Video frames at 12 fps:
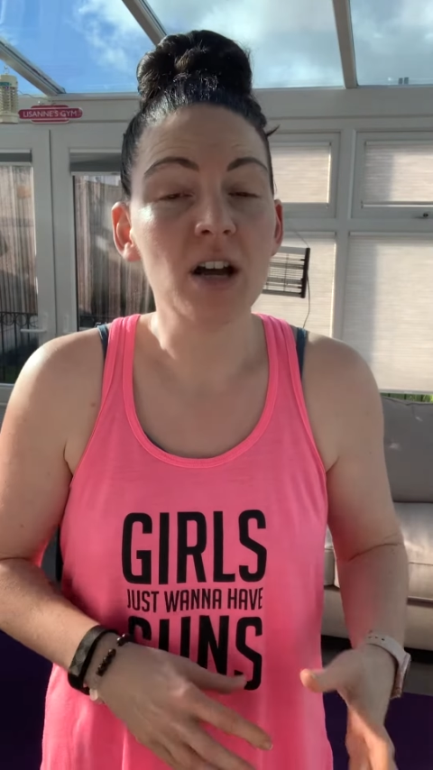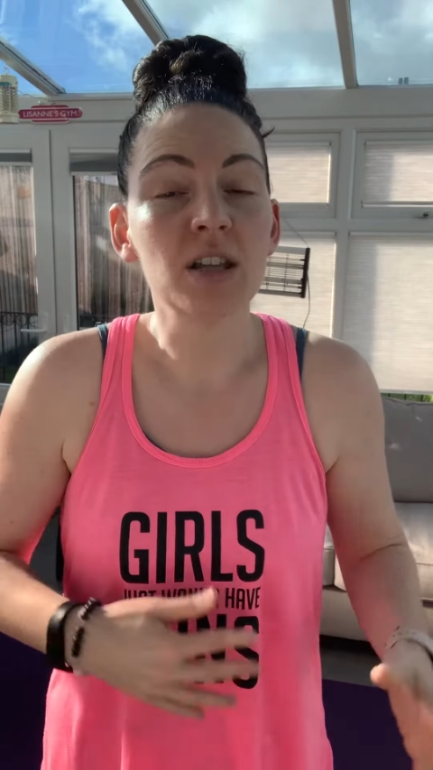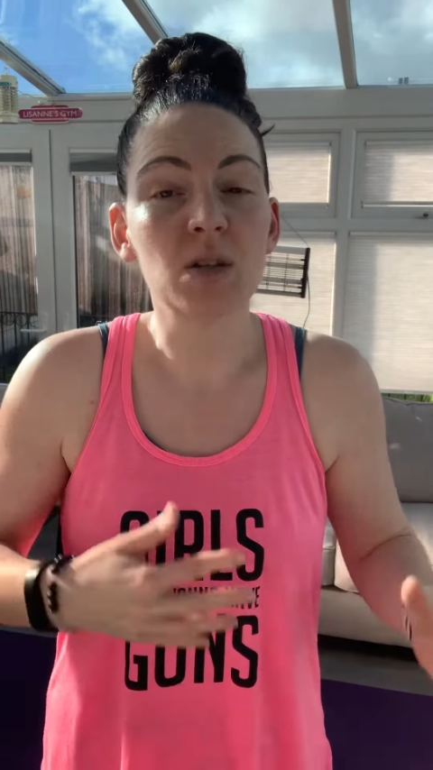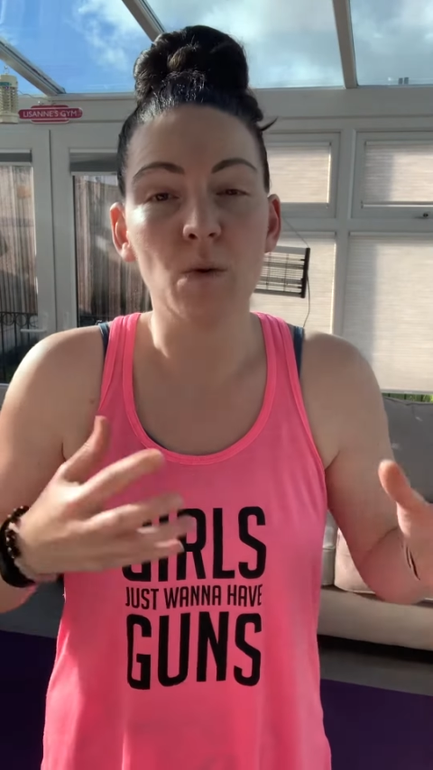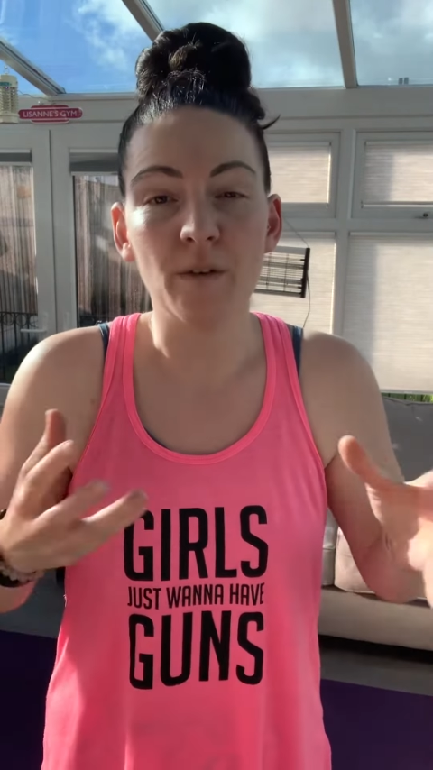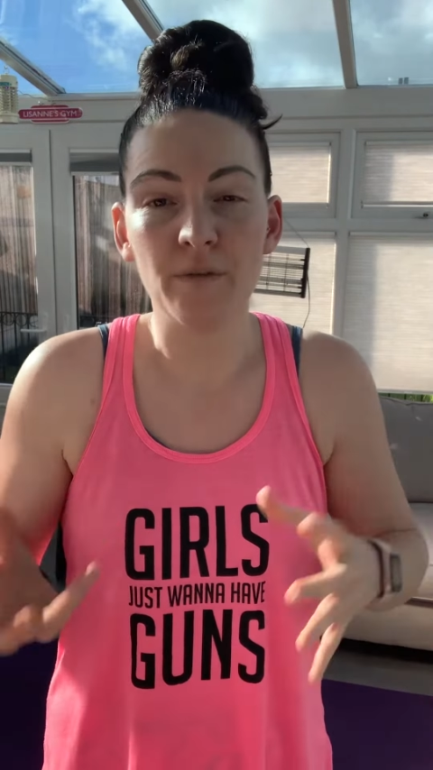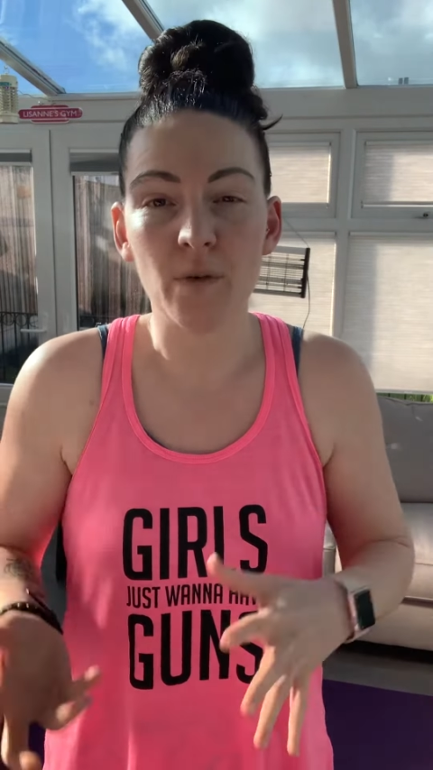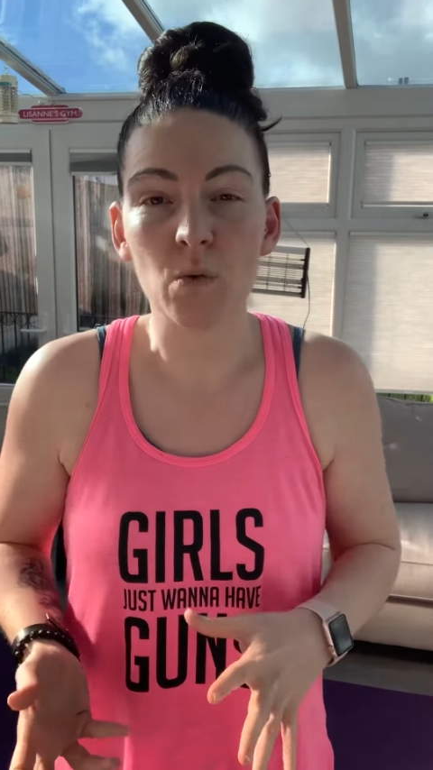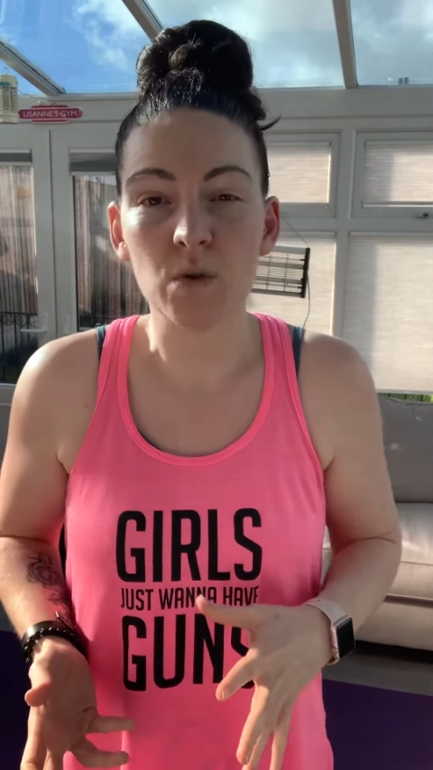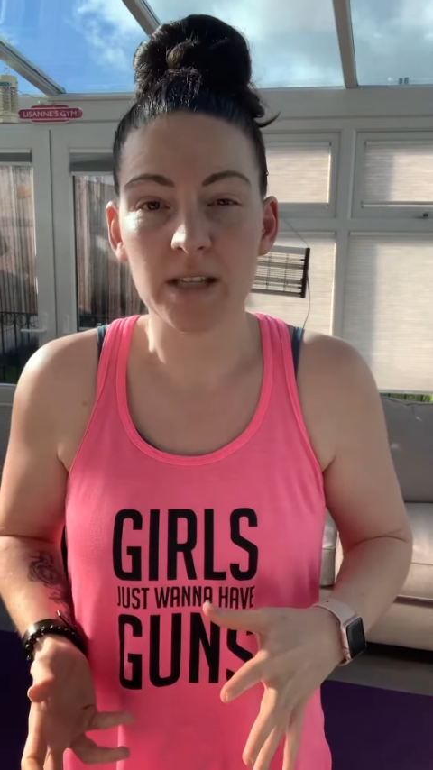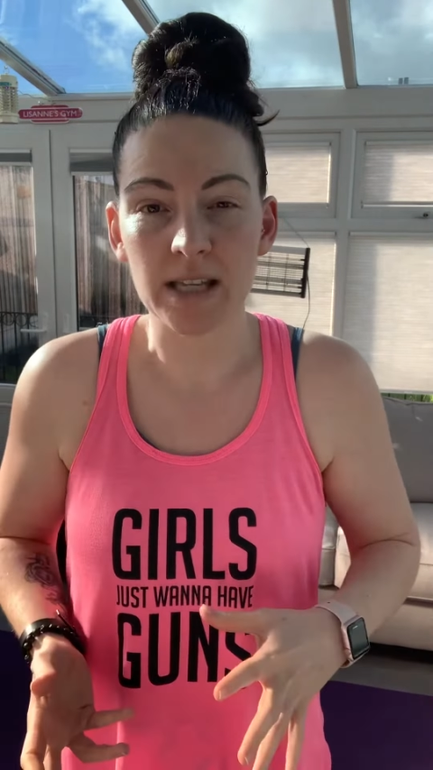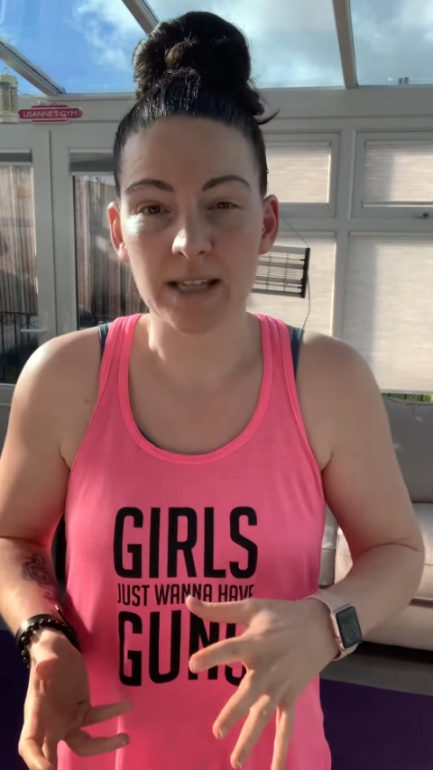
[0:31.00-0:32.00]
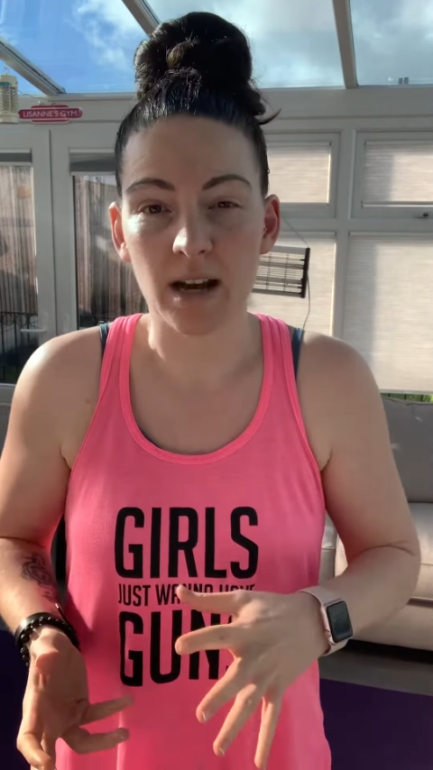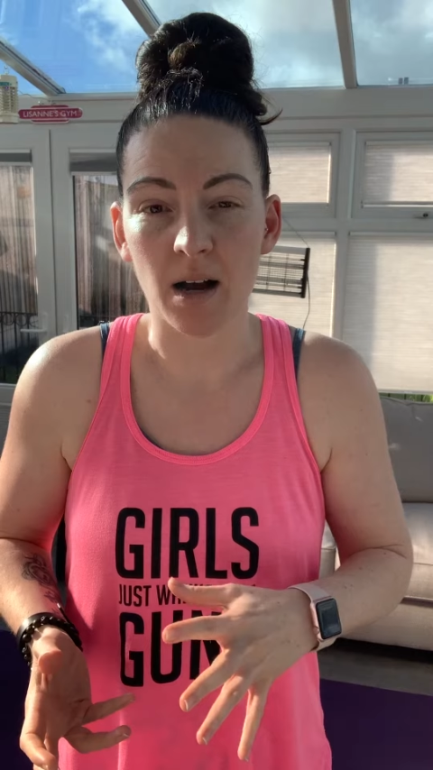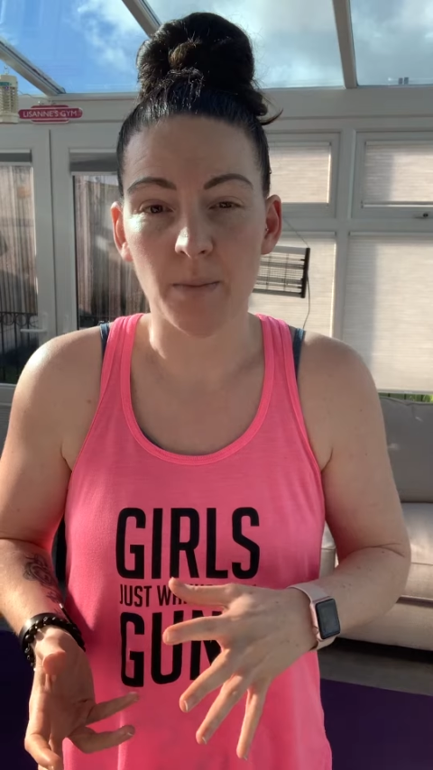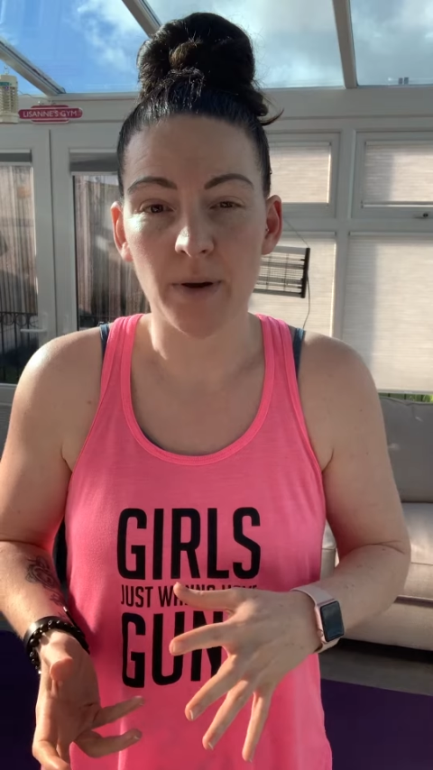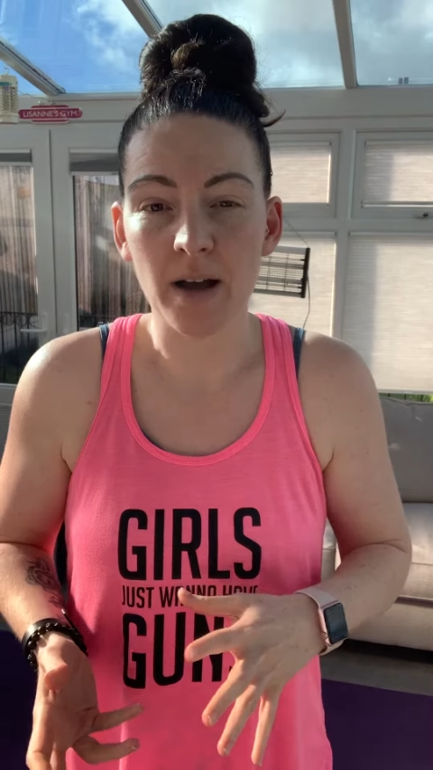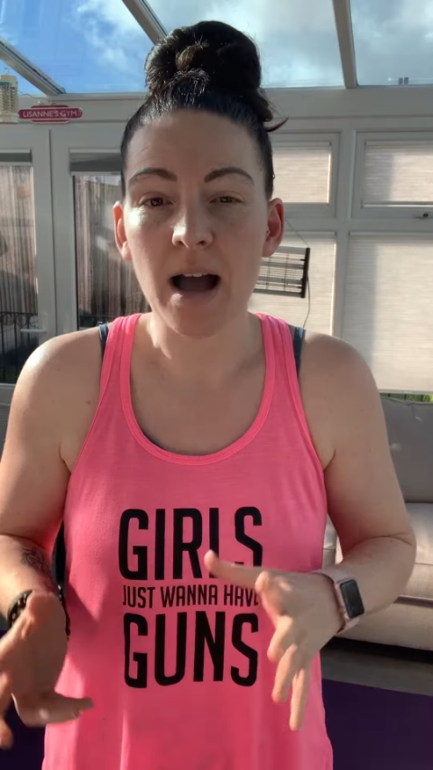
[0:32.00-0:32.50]
to a full
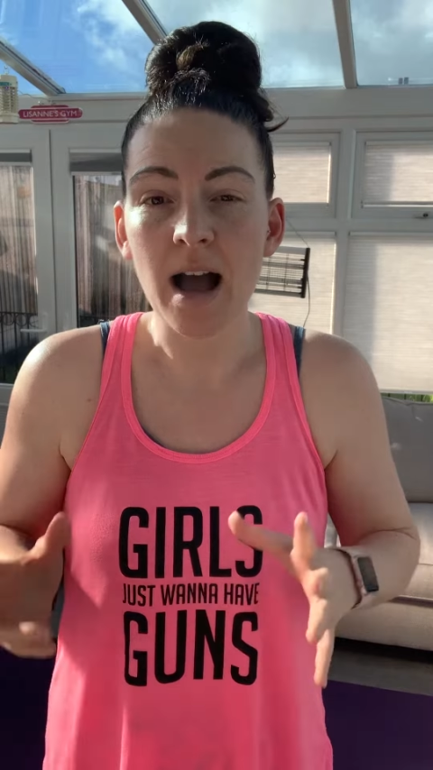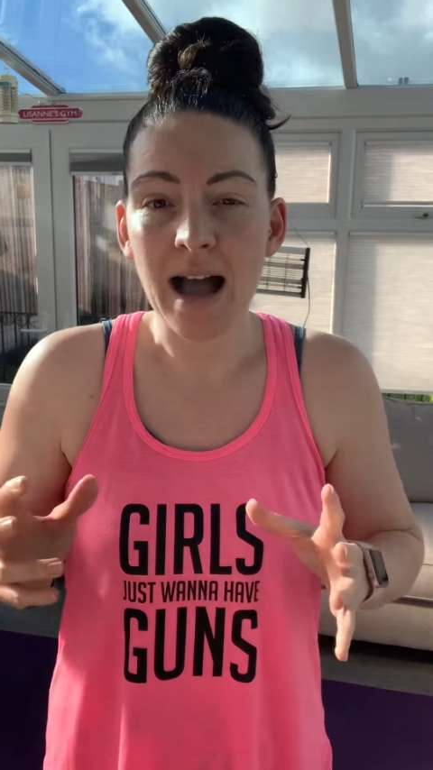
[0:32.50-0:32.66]
sit-up.